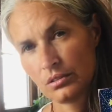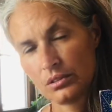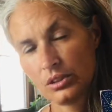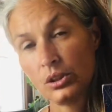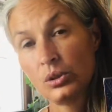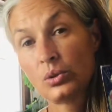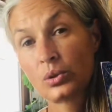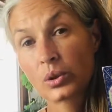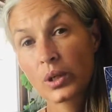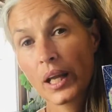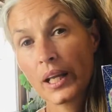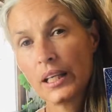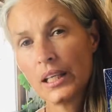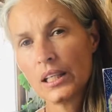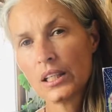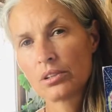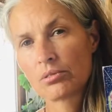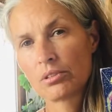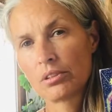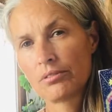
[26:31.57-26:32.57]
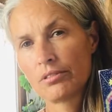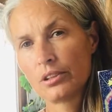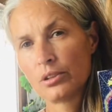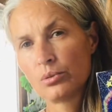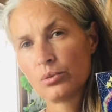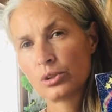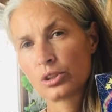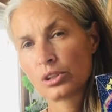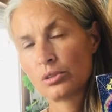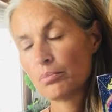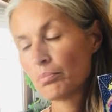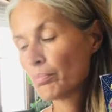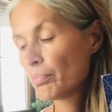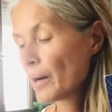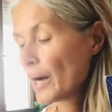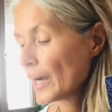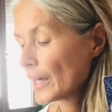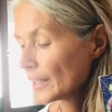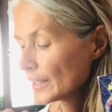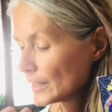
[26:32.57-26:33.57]
You're creating a revolution
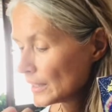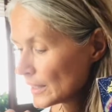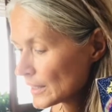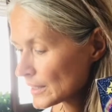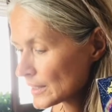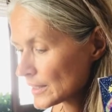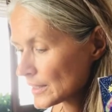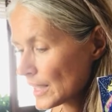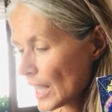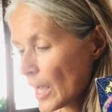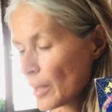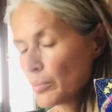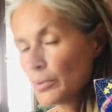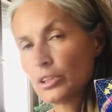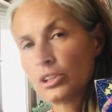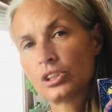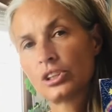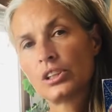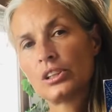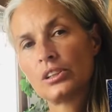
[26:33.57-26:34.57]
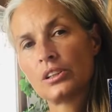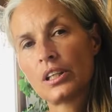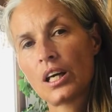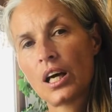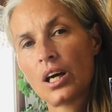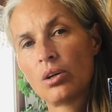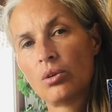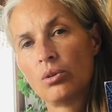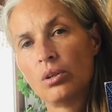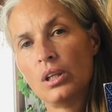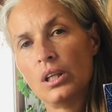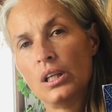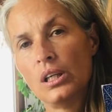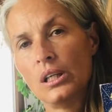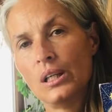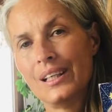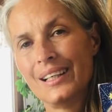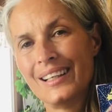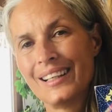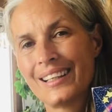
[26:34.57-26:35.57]
by establishing now
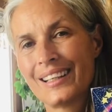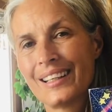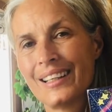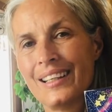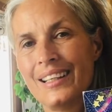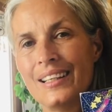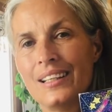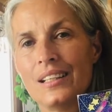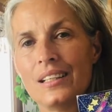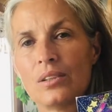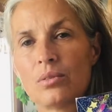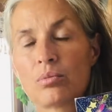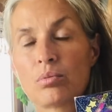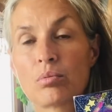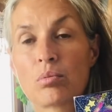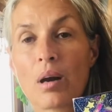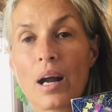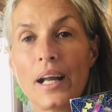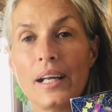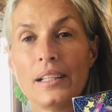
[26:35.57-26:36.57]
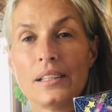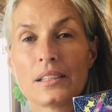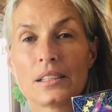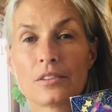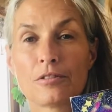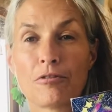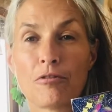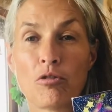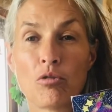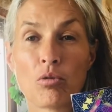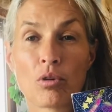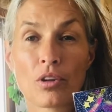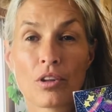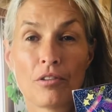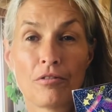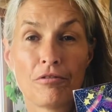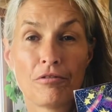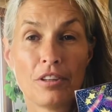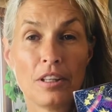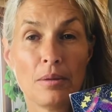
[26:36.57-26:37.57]
the rights for
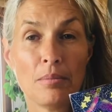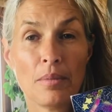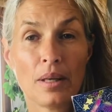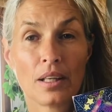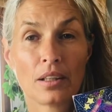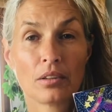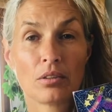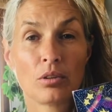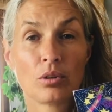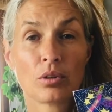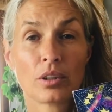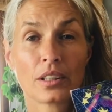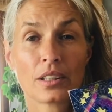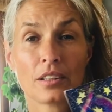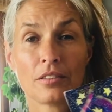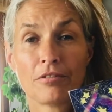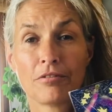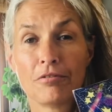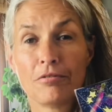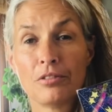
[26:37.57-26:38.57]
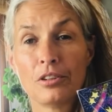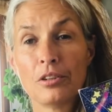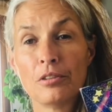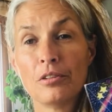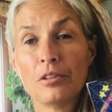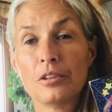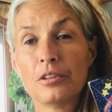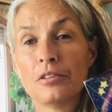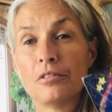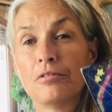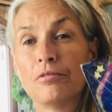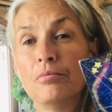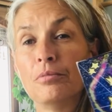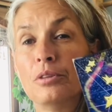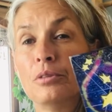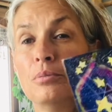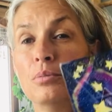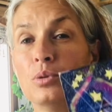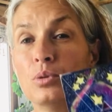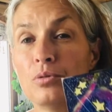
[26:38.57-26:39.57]
the female. Look at
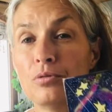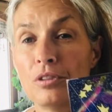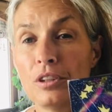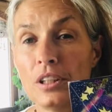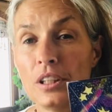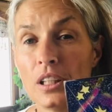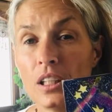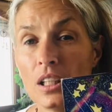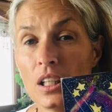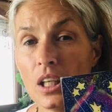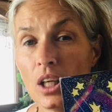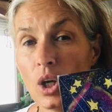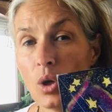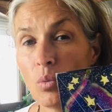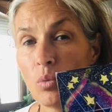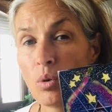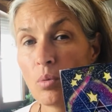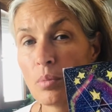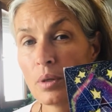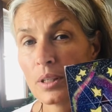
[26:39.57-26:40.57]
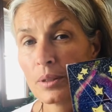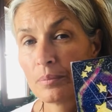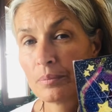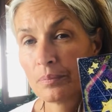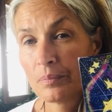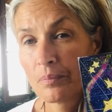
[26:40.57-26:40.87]
the movie Woman,